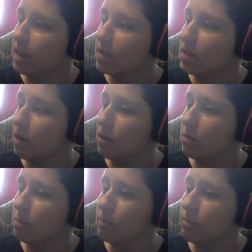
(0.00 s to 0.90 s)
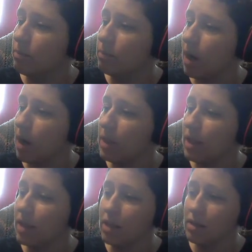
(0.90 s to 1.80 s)
So
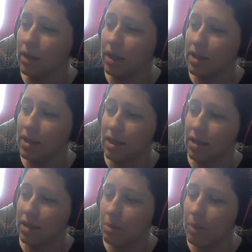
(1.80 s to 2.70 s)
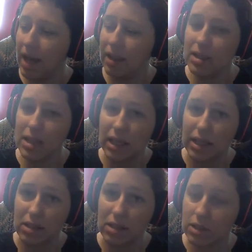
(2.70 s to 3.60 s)
Harmony, like I said, the palette thing
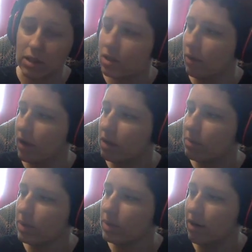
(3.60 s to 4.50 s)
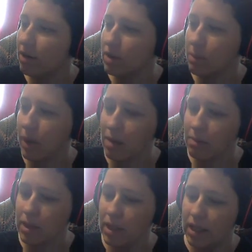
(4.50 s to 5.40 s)
is a real situation, but down here at the
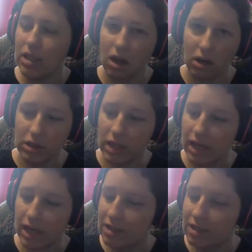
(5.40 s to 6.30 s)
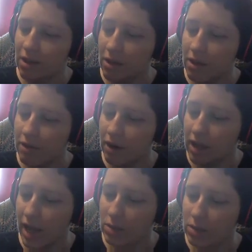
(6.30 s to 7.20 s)
bottom, it's hearts, and it's the very
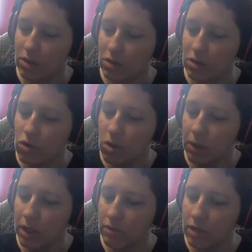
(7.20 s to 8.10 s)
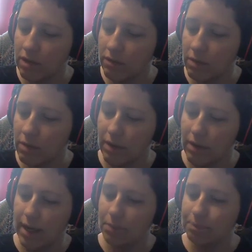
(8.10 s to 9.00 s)
last one. Super convenient for me right
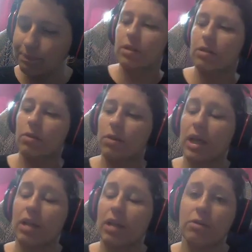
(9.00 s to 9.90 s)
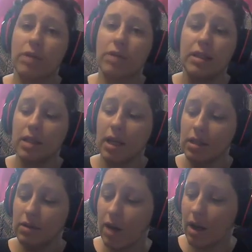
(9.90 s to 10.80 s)
now. So the color override has
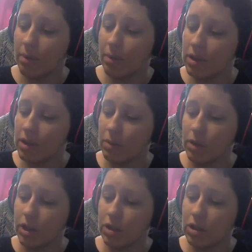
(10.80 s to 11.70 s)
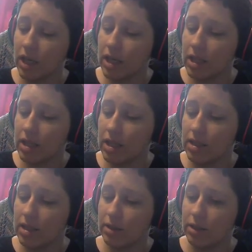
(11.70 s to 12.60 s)
tons of options, but we can just take this
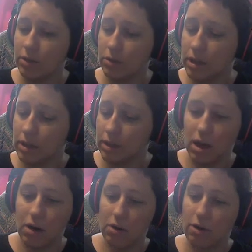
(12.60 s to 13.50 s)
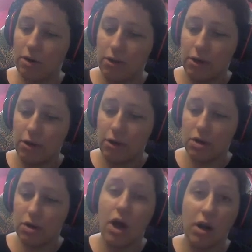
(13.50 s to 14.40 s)
little dude. Our
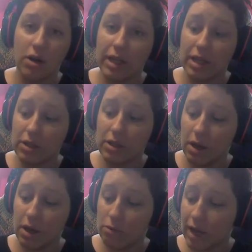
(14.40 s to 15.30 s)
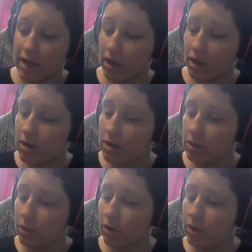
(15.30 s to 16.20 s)
third heart is a red heart,
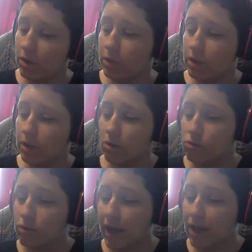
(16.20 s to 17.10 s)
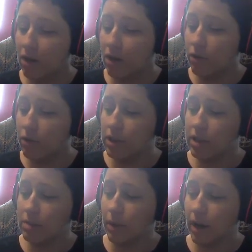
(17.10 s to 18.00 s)
so we're going to put the red over into
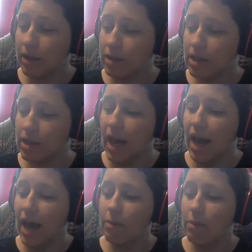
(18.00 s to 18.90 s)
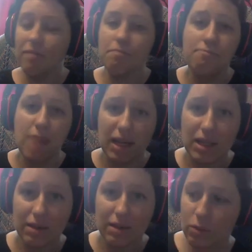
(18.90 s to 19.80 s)
this box. And then we have many
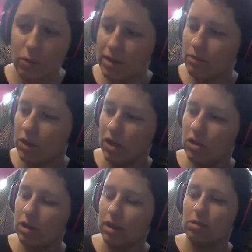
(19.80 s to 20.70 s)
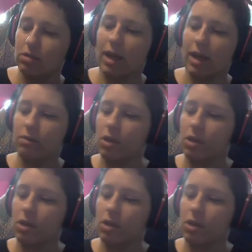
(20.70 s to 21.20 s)
different ways of changing this around.